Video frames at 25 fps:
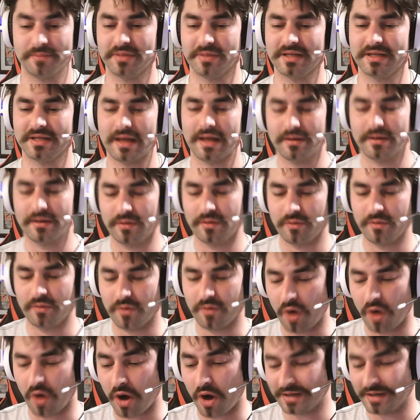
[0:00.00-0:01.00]
But
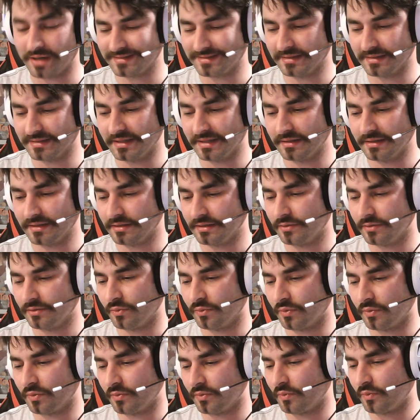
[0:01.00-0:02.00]
honestly,
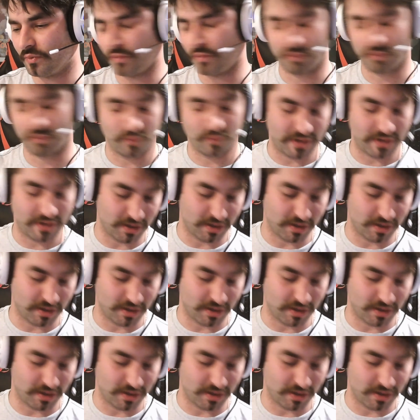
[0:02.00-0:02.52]
we